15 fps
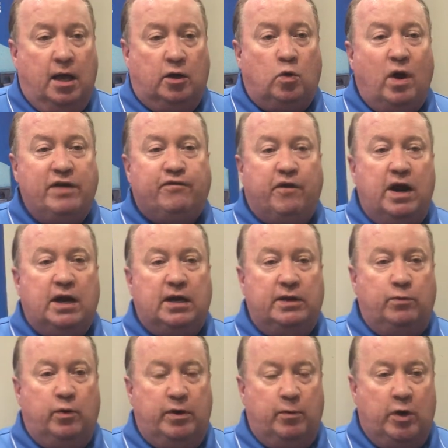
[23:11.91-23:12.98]
Quite frankly,
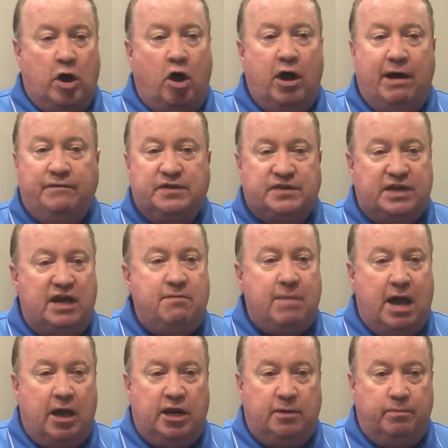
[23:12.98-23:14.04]
we all have the same
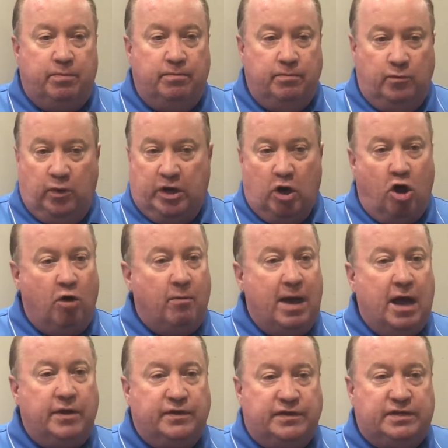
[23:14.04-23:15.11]
mounting. We can all
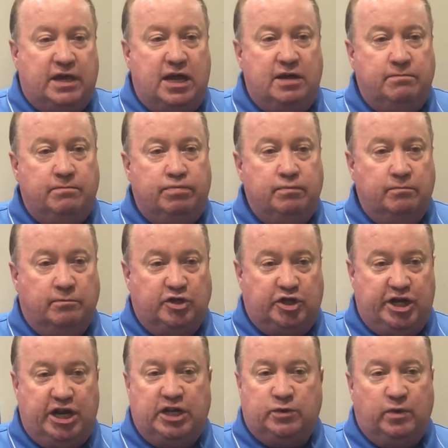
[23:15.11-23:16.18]
mount the same
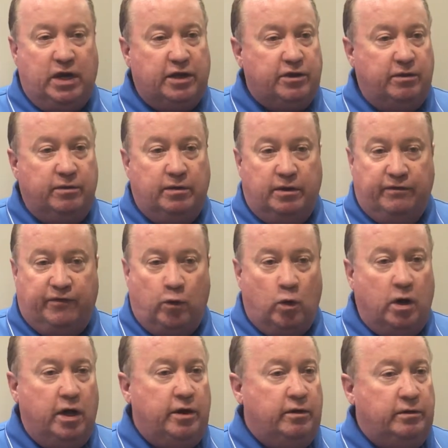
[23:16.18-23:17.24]
machines. We got the
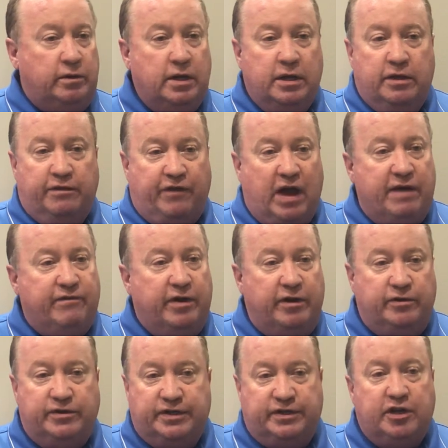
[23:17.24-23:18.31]
400,
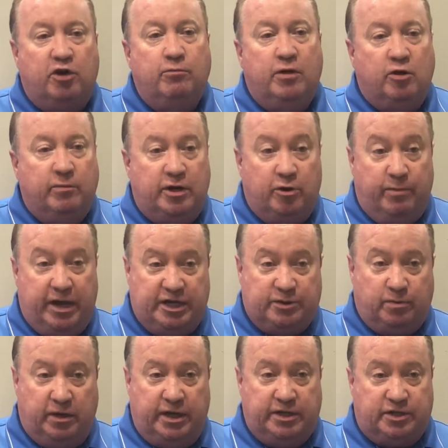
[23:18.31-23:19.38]
500, 600 millimeter base
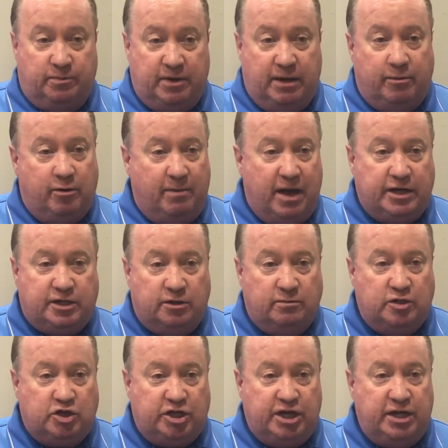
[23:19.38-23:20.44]
plates to be able to mount to the
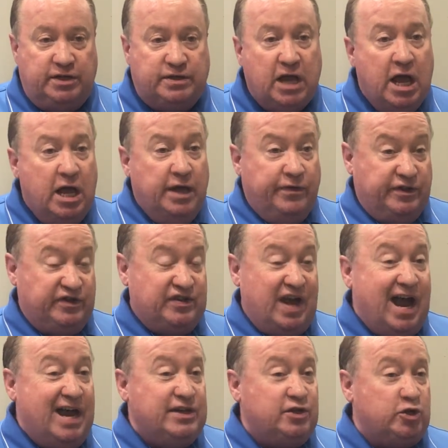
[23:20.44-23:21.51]
machines. The
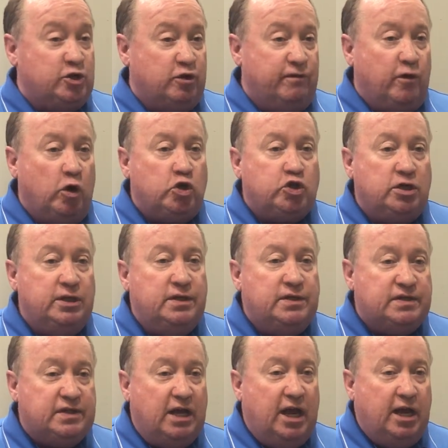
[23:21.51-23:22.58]
sizes are virtually the
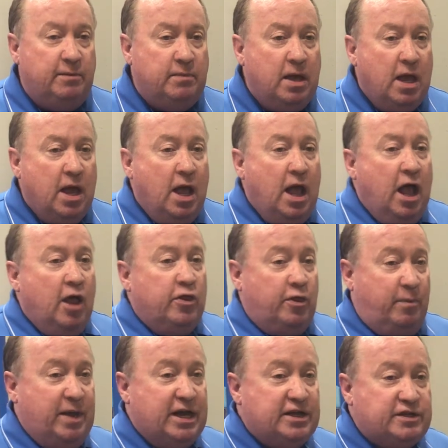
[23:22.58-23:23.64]
same. The
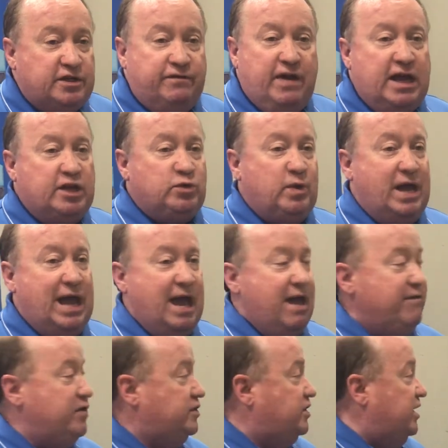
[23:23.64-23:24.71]
biggest advantage we
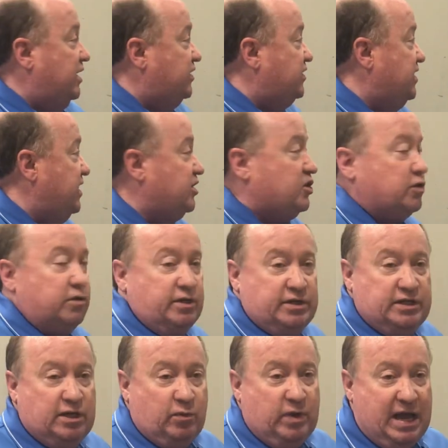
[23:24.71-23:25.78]
have is the accessories
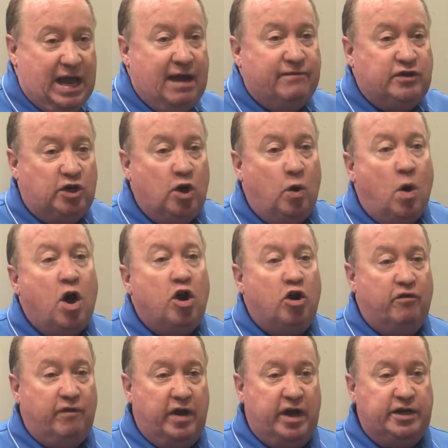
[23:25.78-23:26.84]
that we have to go on
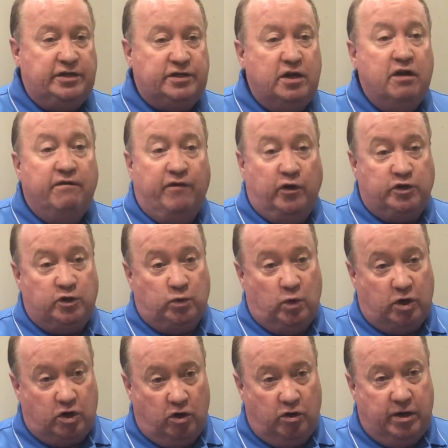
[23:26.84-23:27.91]
our vise versus
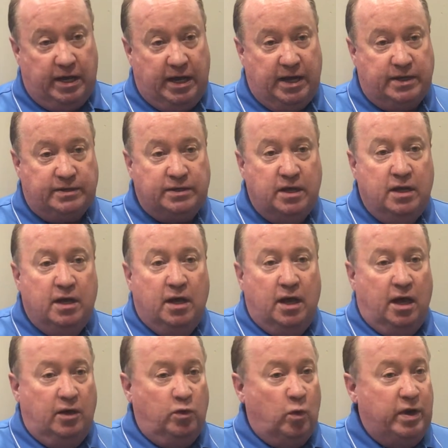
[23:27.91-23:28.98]
what Curt
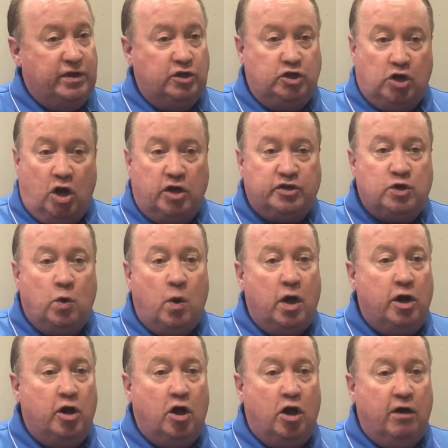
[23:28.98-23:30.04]
has. The way the jaws go
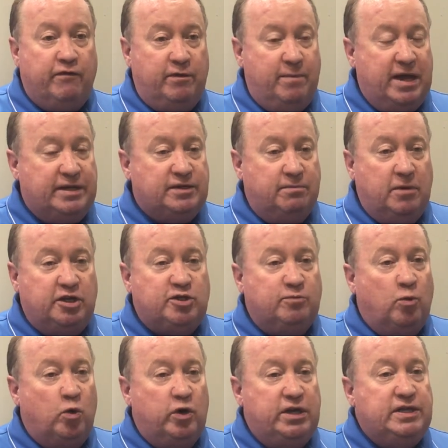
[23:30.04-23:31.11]
on and off, it makes it much
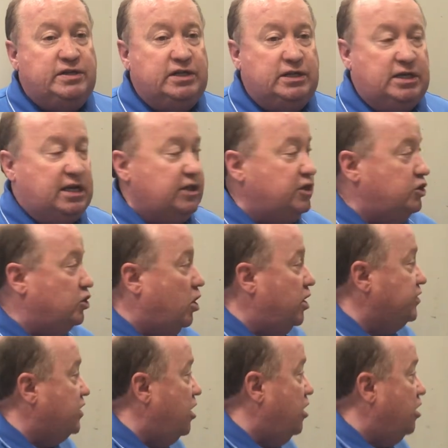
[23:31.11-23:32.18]
more easy to get the
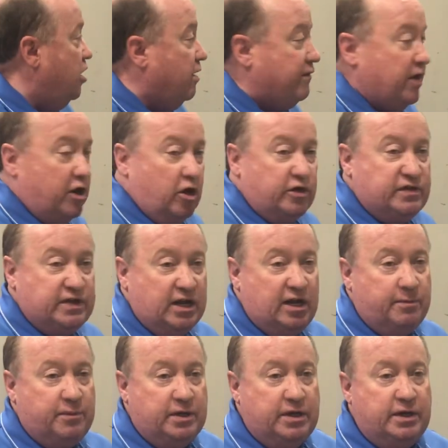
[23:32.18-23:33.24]
jaws on and off on our
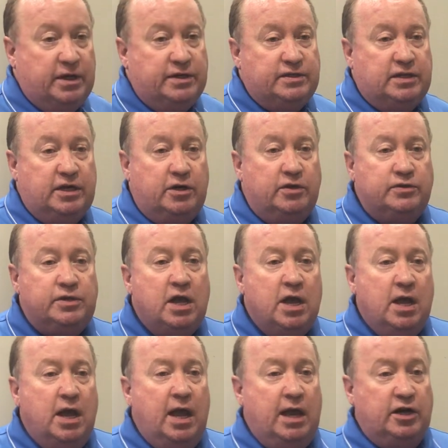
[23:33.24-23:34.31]
setup than it does theirs.
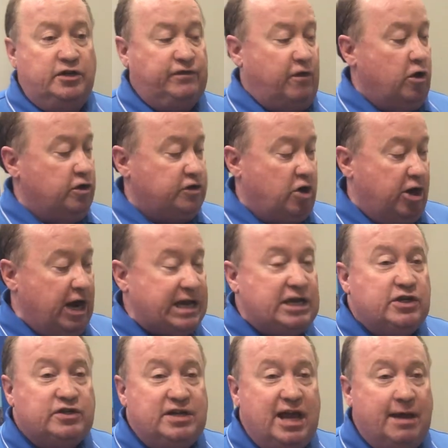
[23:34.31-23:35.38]
And as far as our
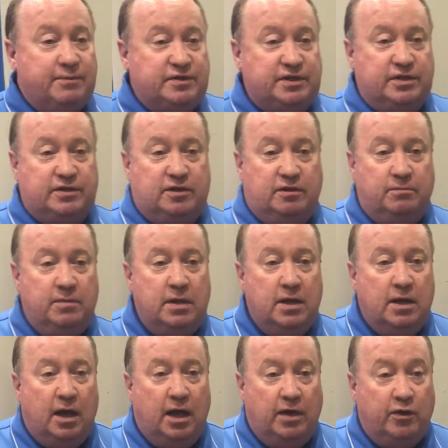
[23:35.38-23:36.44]
AccuSnap system,
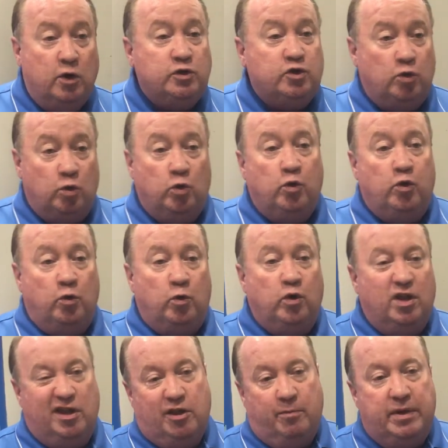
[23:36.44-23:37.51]
those are
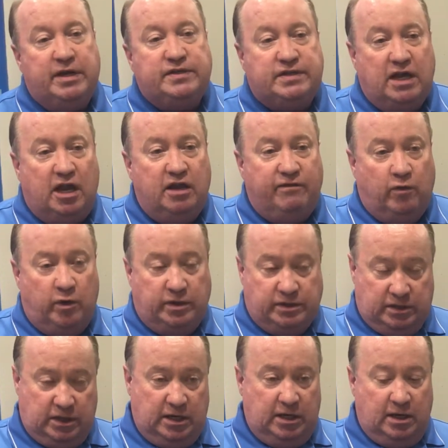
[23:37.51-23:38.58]
really the big selling
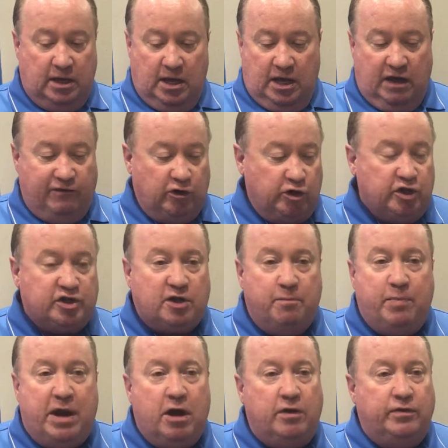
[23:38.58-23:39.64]
points. If you're just
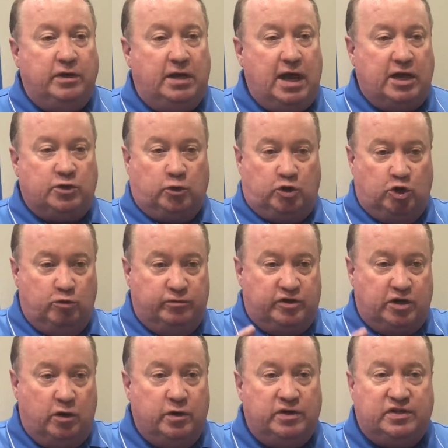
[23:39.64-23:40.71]
comparing the actual
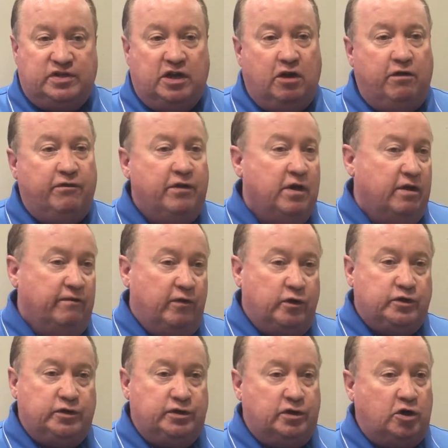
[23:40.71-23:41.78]
tombstone itself
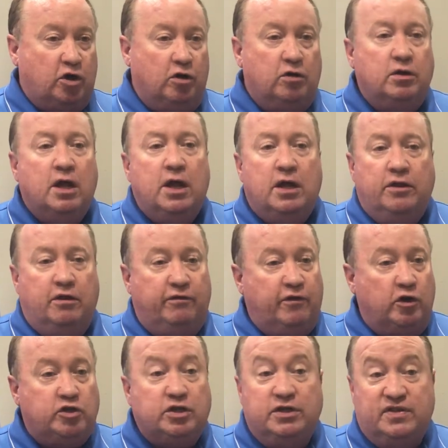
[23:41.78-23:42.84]
versus the Curt, they're
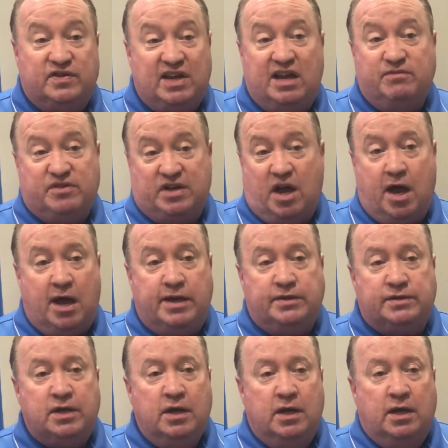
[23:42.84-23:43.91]
virtually the same
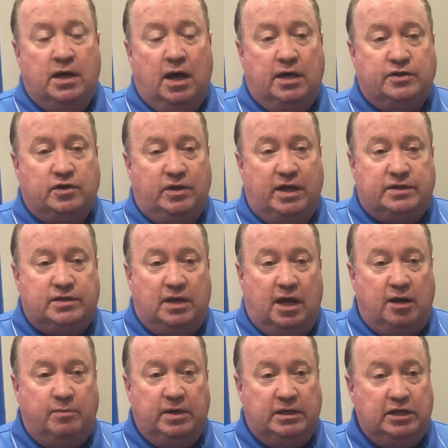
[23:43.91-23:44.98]
size, so that's
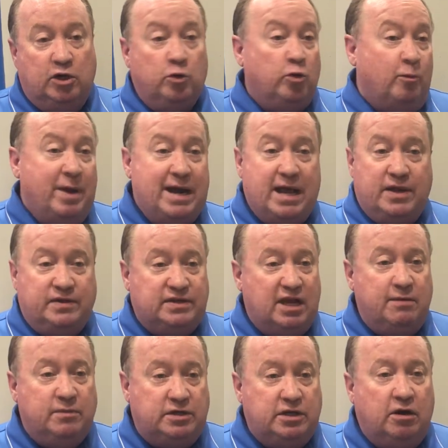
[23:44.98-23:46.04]
not a big deal. They're made out of the
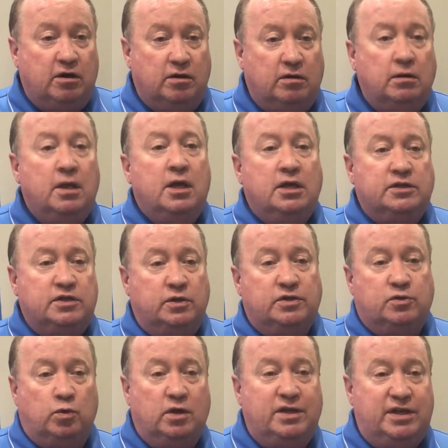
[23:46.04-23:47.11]
same material, so
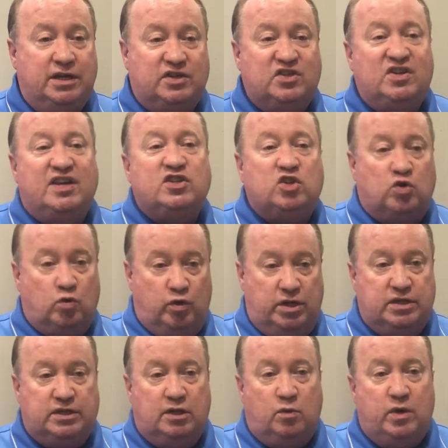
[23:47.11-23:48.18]
it's really the
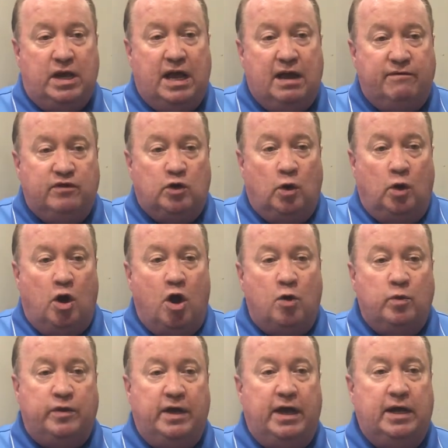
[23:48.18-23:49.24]
accessories that we have to go along
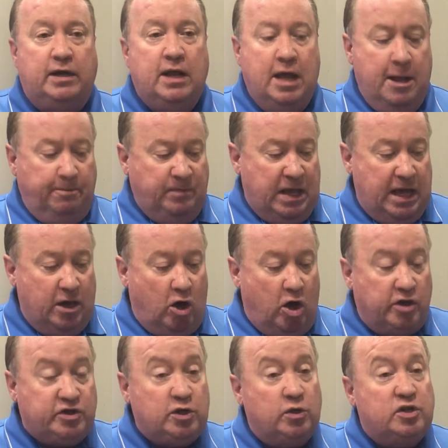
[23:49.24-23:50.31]
with that, and
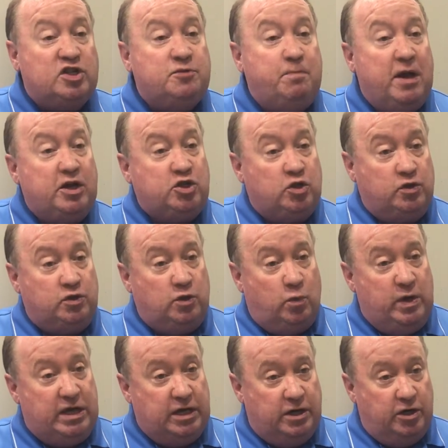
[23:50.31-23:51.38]
also the specials that
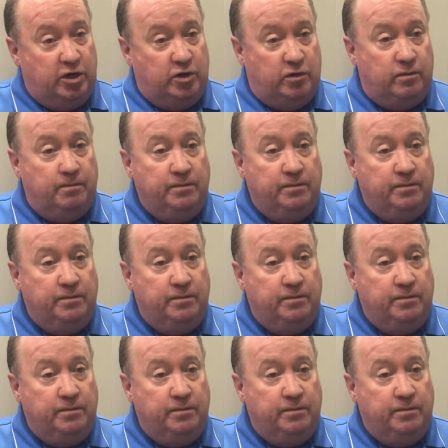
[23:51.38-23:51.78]
we can do.